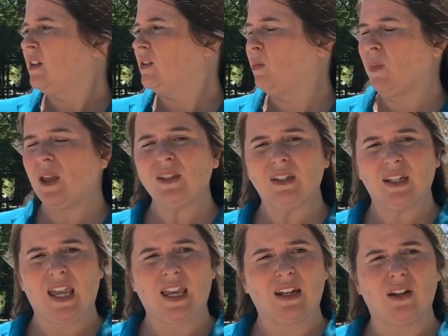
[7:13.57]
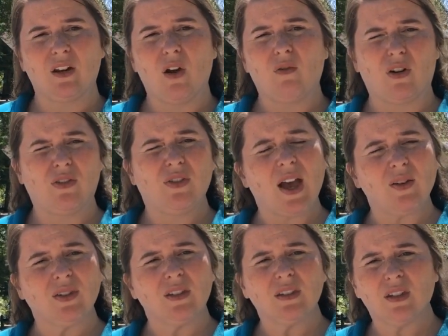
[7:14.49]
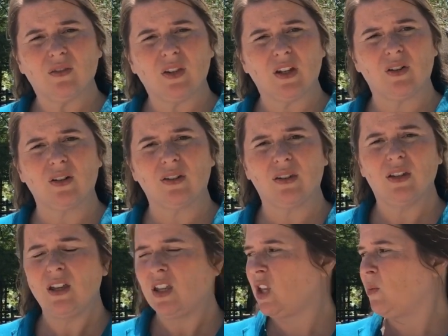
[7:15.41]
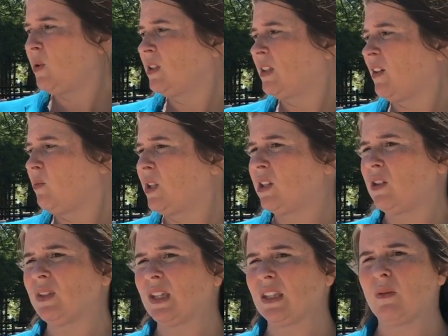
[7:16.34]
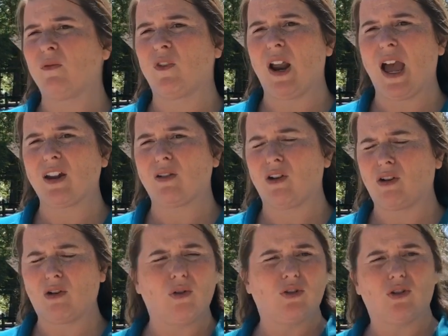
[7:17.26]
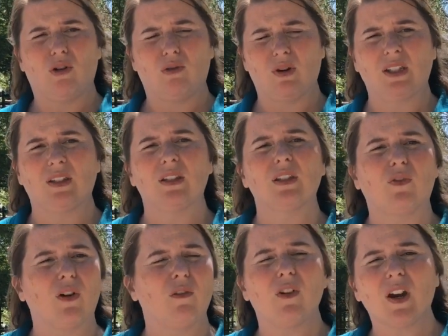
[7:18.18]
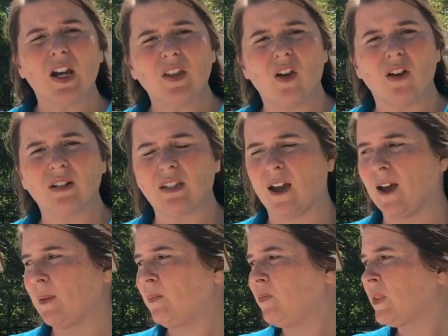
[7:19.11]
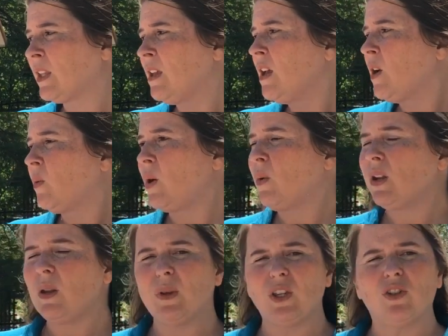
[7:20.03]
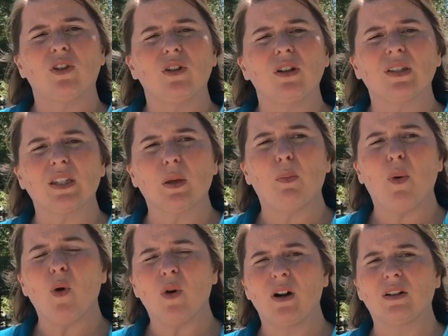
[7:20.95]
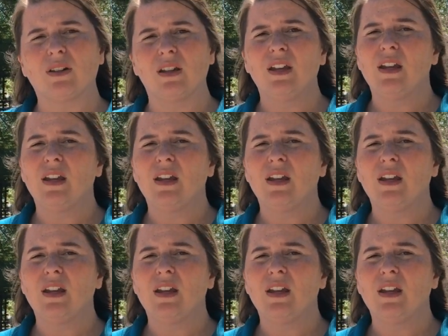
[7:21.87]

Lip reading: domesticated over thousands of years. Humans have been using them for agricultural reasons for a very long time. We want to be sure to support